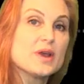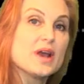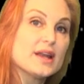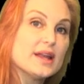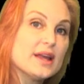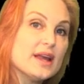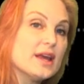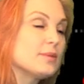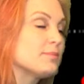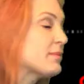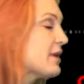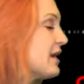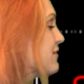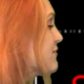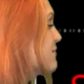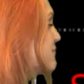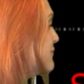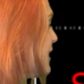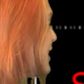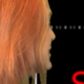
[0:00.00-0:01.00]
we got hit by
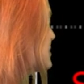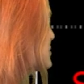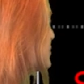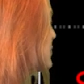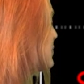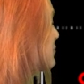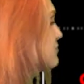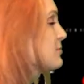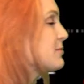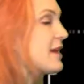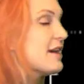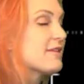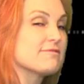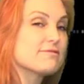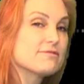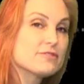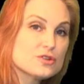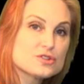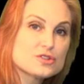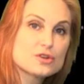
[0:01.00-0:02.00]
the fast wind from that
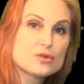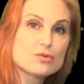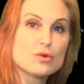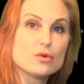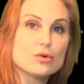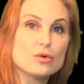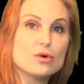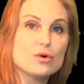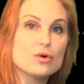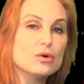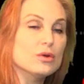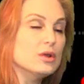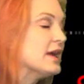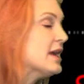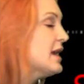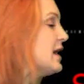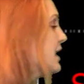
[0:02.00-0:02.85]
first coronal hole.